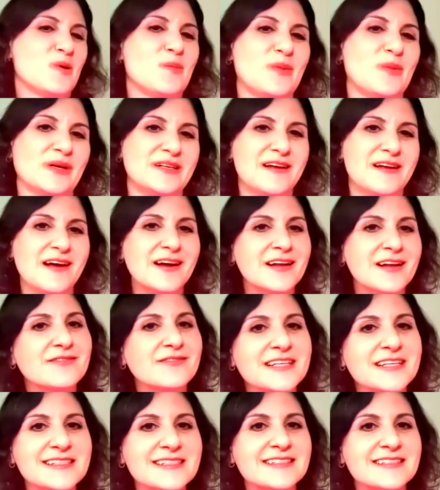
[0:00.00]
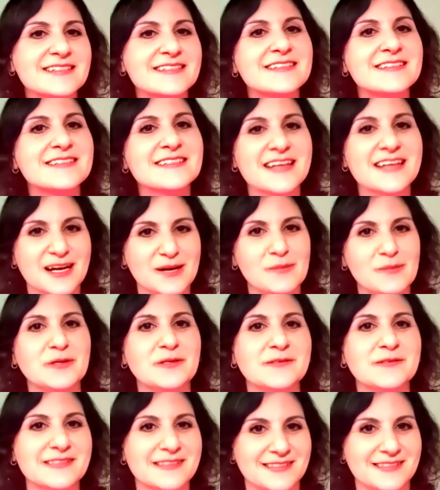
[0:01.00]
but not every assistance animal
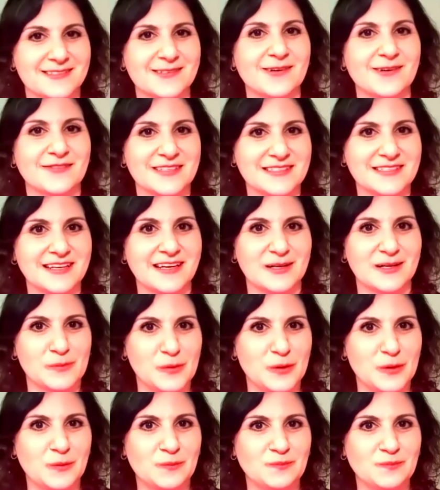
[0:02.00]
is a service animal.